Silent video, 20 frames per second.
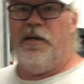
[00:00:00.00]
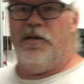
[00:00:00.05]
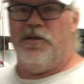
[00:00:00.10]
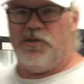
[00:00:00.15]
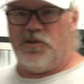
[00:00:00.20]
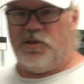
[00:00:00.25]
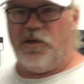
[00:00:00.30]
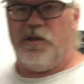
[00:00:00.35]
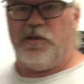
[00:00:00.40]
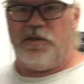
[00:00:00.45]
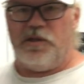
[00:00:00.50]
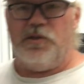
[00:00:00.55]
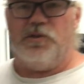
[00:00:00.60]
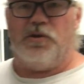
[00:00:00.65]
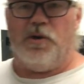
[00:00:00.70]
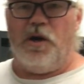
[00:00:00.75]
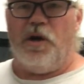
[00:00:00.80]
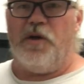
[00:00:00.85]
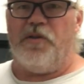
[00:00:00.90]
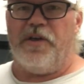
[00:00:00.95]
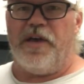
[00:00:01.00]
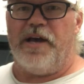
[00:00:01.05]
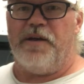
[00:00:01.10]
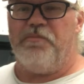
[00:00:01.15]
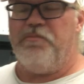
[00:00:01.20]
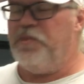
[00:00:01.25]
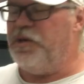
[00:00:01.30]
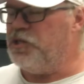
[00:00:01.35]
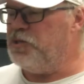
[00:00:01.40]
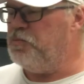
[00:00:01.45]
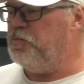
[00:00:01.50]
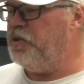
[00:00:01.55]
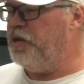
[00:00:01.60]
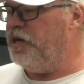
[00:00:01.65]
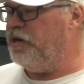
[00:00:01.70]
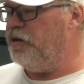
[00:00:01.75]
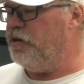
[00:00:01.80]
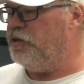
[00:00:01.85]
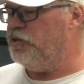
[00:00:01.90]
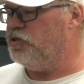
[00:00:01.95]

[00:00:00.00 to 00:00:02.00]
start to draw that much better.